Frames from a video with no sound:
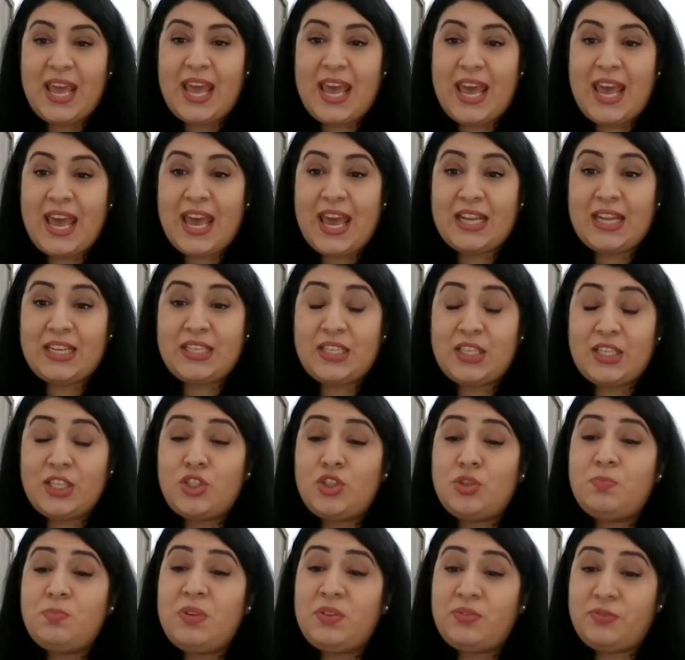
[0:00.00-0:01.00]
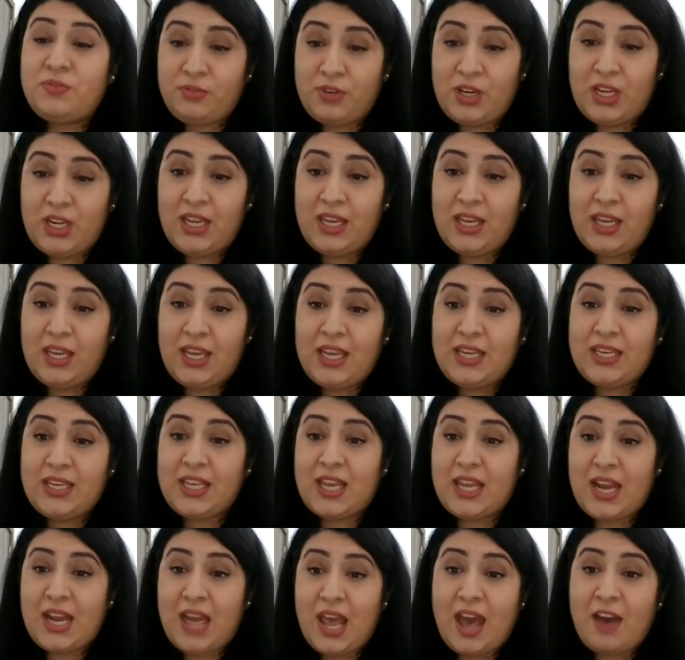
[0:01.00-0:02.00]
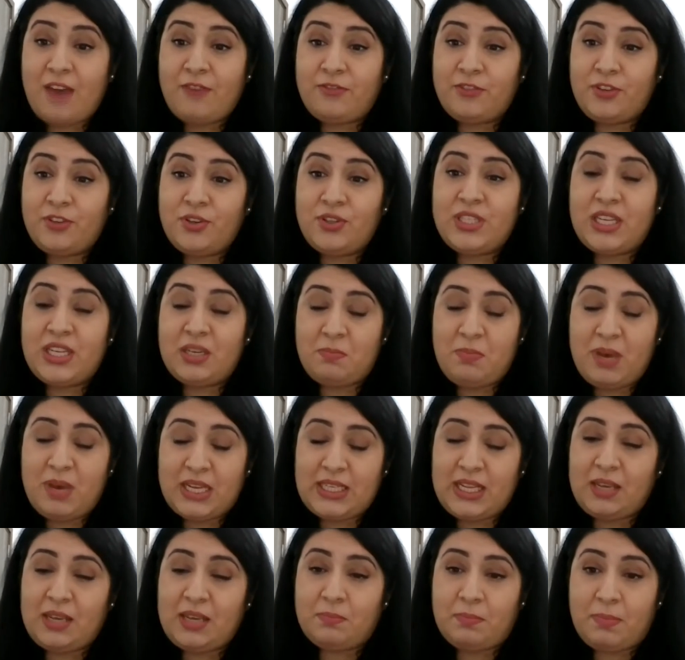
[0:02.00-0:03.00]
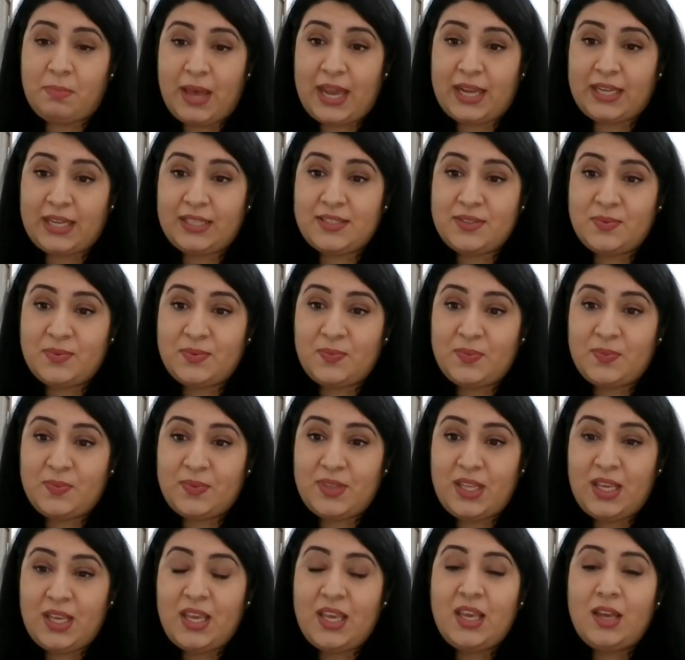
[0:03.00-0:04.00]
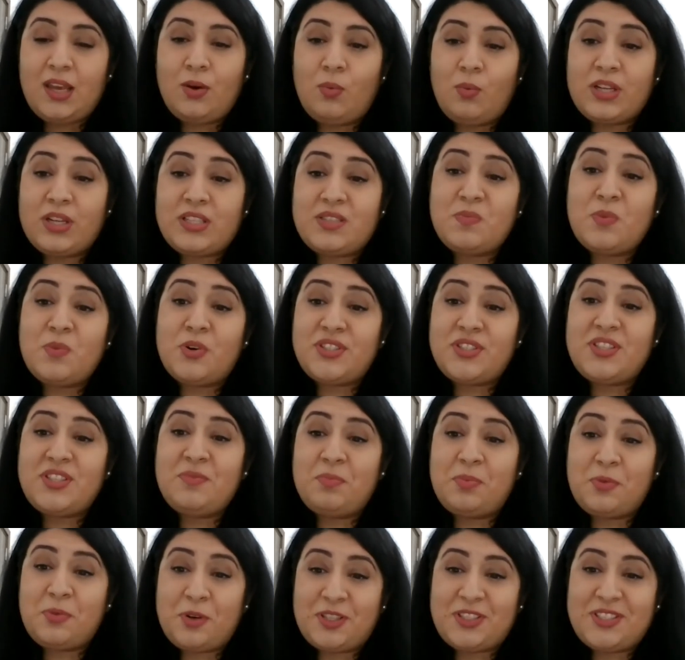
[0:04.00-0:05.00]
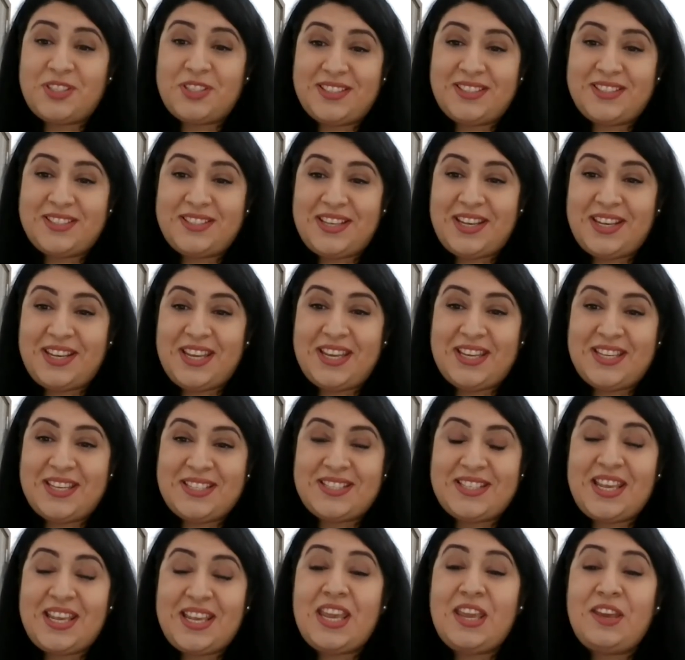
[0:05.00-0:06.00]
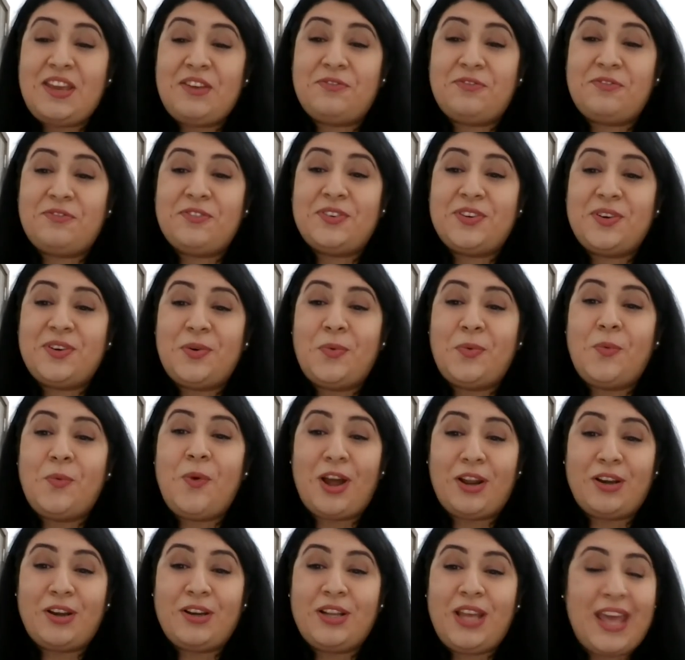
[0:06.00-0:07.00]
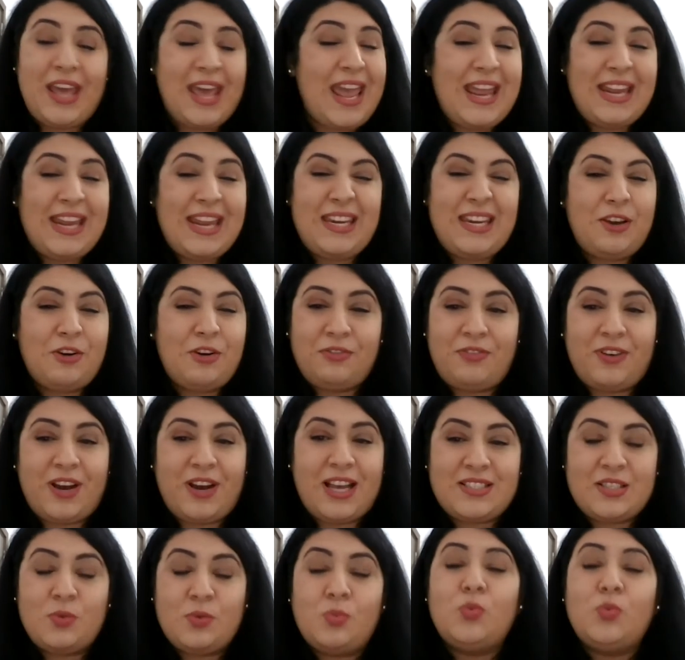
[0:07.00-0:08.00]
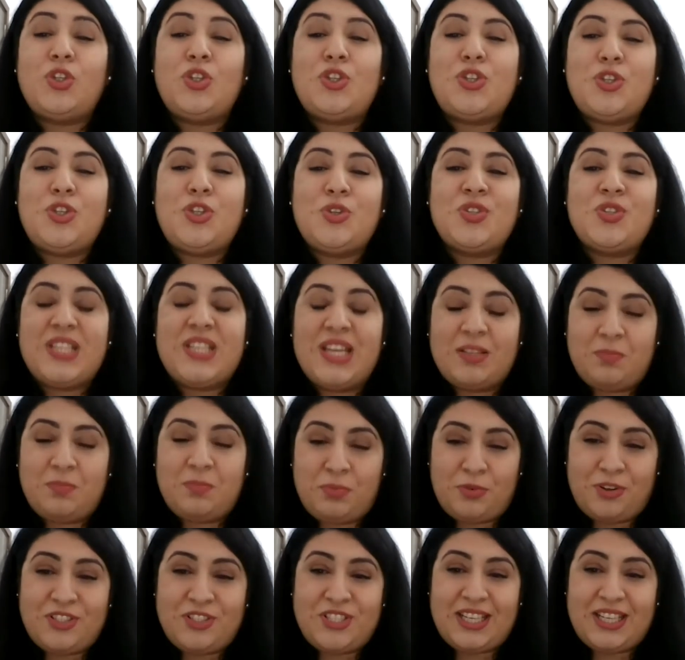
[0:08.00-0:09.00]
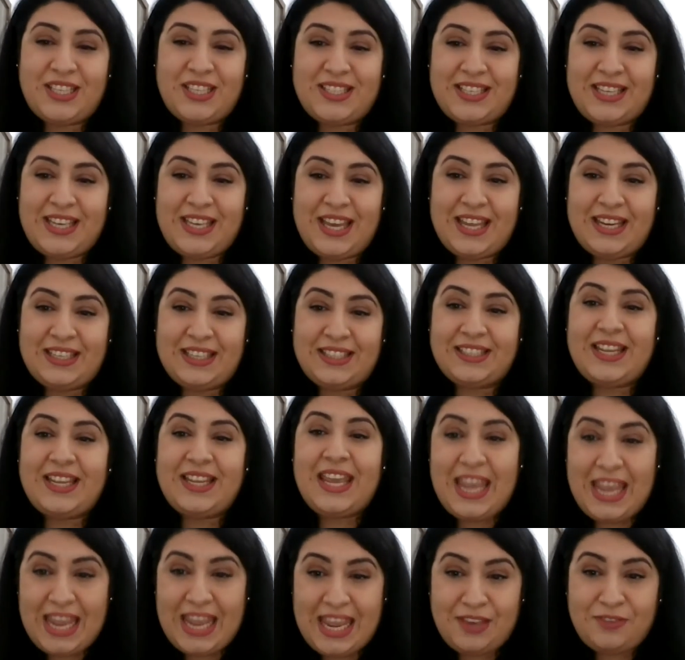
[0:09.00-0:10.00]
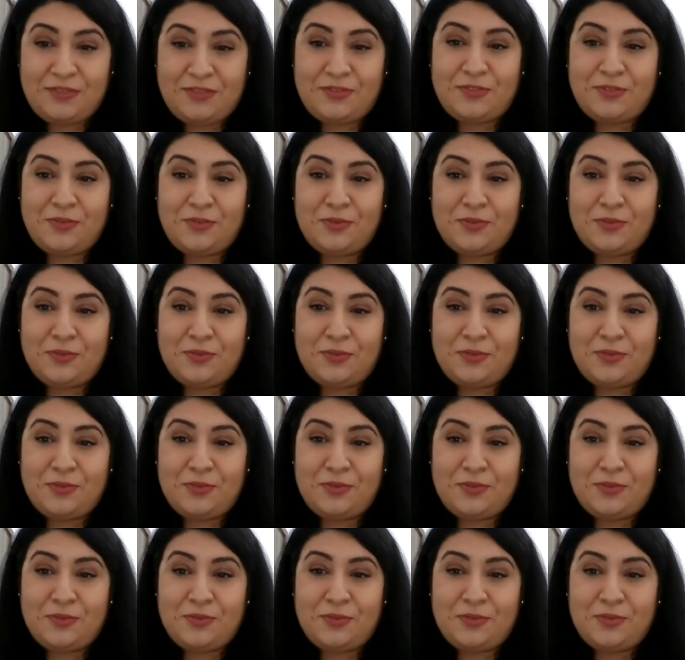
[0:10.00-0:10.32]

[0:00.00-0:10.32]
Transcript: And to be free, it can have good and bad impact. What's most important is if one, any of us would choose that project again if